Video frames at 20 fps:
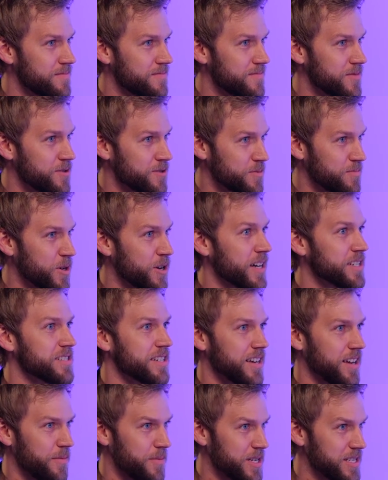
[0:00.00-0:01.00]
those production
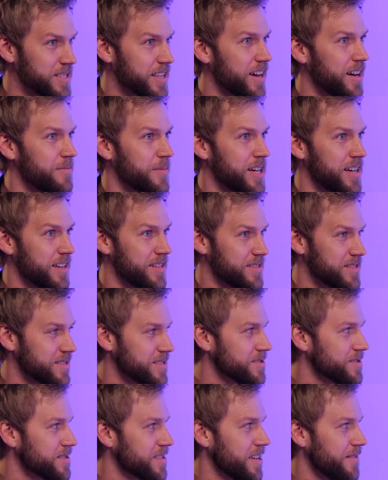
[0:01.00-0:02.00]
companies coming and
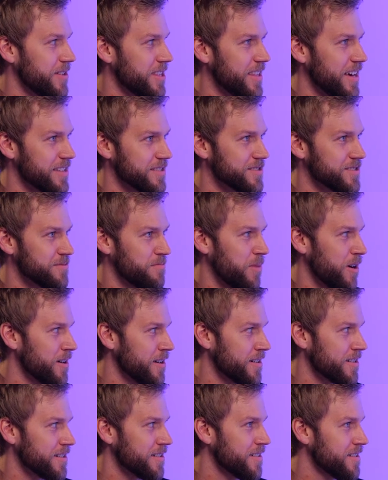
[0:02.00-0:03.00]
just giving that
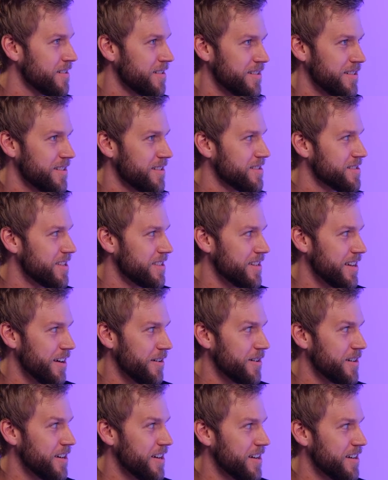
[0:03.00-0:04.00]
spark to the
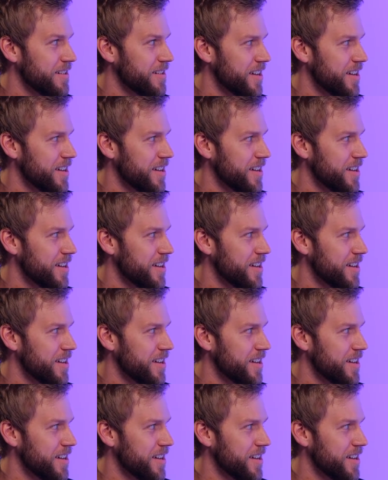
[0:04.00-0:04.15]
area.